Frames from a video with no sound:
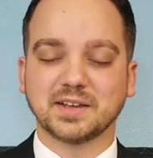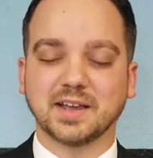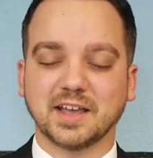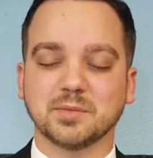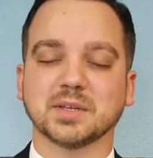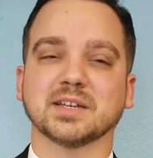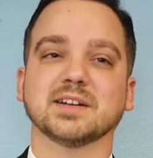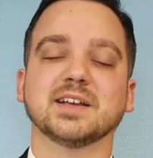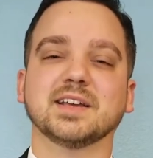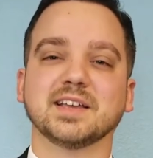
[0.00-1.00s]
Amen.
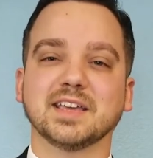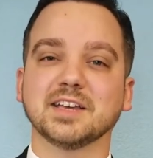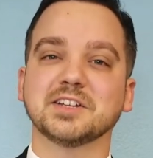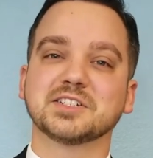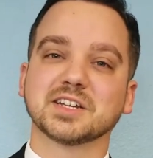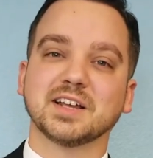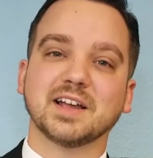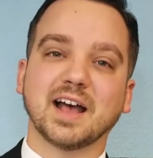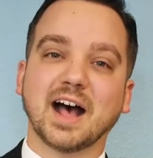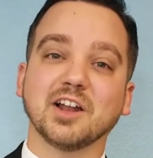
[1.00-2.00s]
Kids,
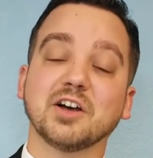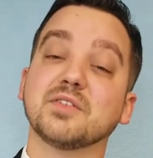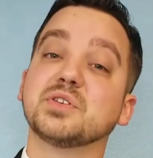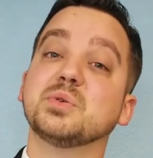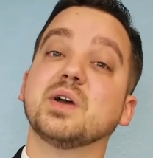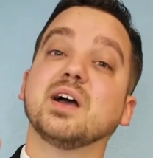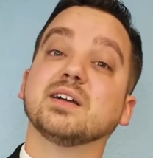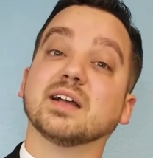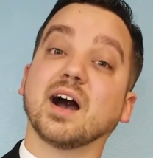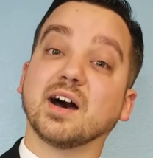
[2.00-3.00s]
I love you.
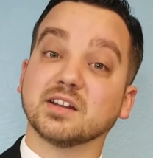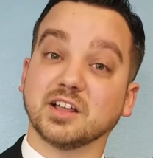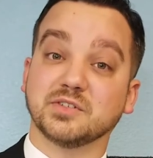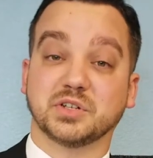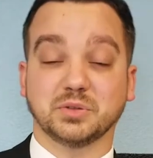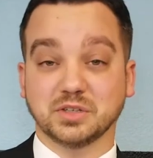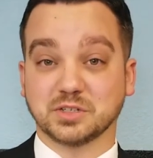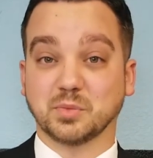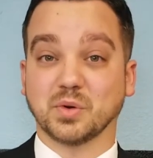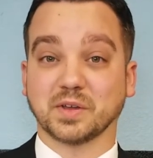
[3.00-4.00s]
God loves you this
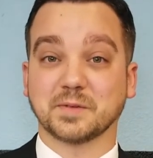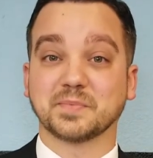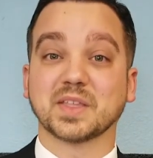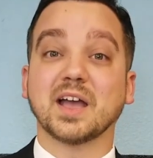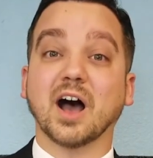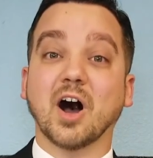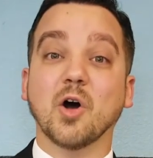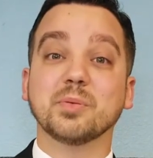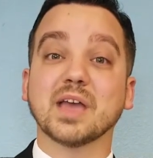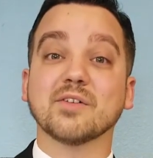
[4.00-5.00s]
morning. I
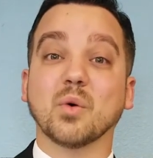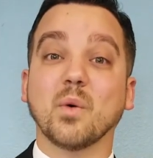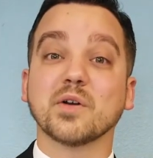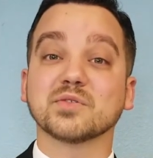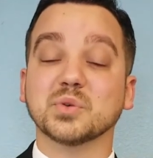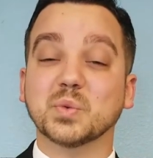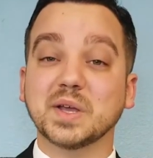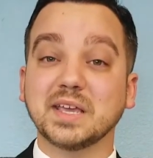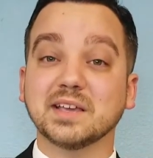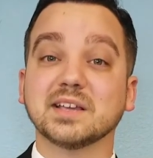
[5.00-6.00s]
hope you have a wonderful week.